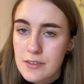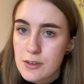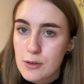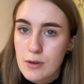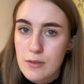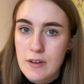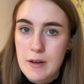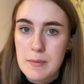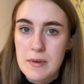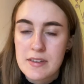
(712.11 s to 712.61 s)
So
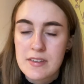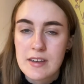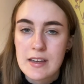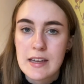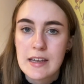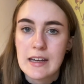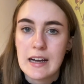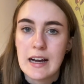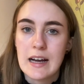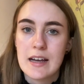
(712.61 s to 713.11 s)
I've had my
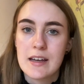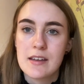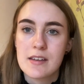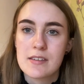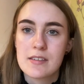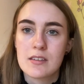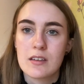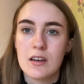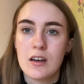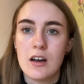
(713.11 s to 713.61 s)
tea,
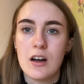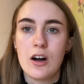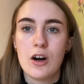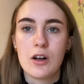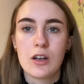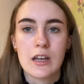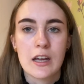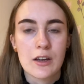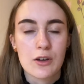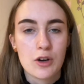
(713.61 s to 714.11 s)
guys.
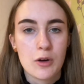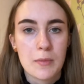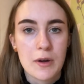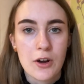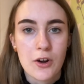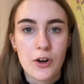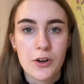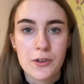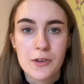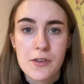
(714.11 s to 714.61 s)
Like, oh my
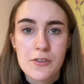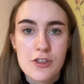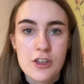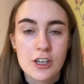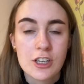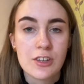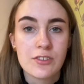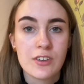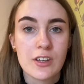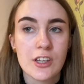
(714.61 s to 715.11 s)
god, the
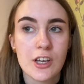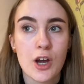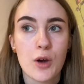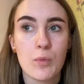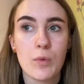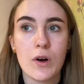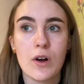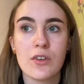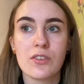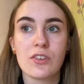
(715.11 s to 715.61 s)
chicken dinner
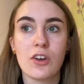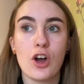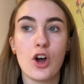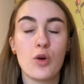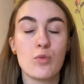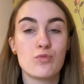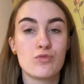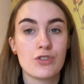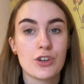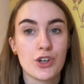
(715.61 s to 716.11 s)
was
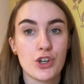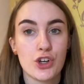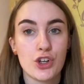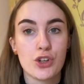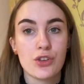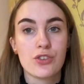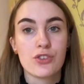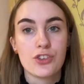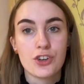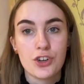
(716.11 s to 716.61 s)

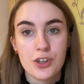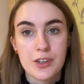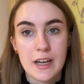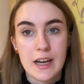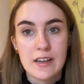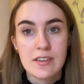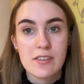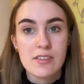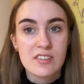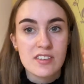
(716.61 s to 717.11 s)
unreal. So
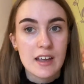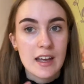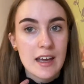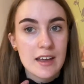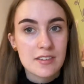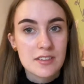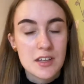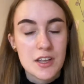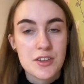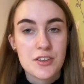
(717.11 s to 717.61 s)
nice.
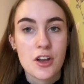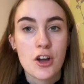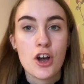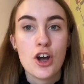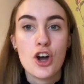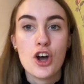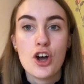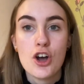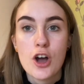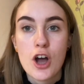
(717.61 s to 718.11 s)
Tasted
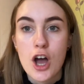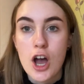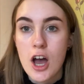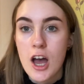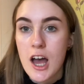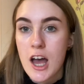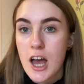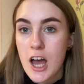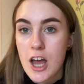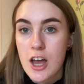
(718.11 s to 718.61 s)

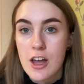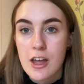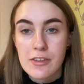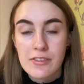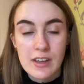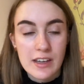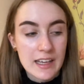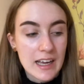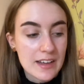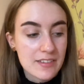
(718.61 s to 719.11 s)

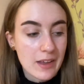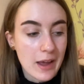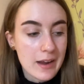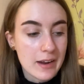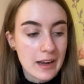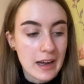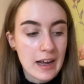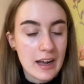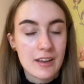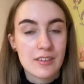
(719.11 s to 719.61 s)
ten out of ten,
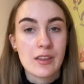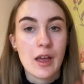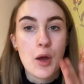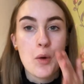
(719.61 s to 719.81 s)
guys.